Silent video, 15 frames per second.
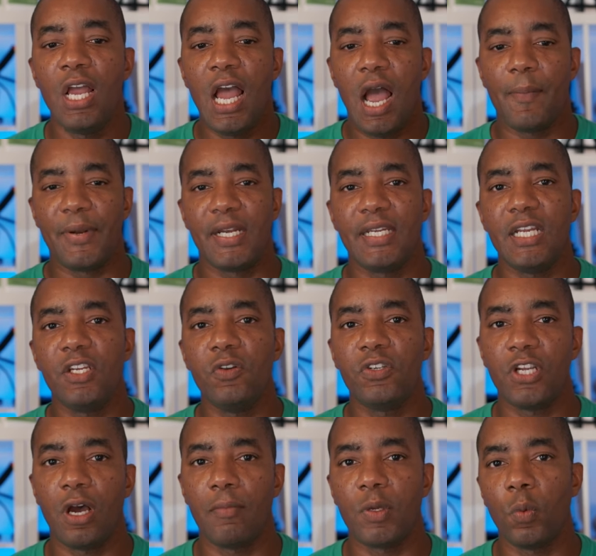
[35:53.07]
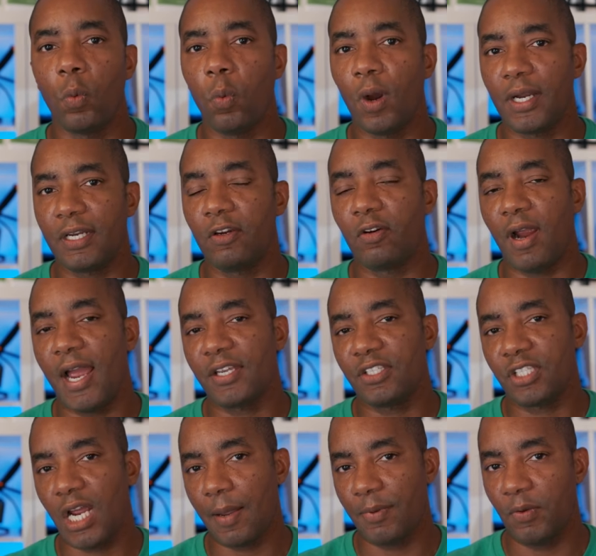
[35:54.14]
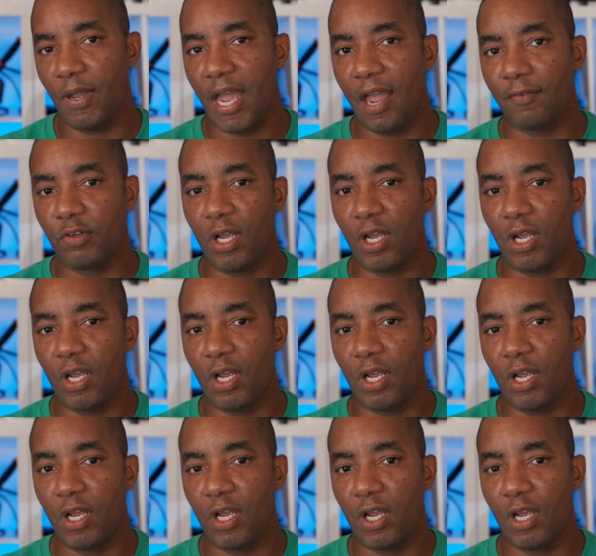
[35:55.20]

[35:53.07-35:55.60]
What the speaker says: I'm gonna need you to tell me what grass type you have.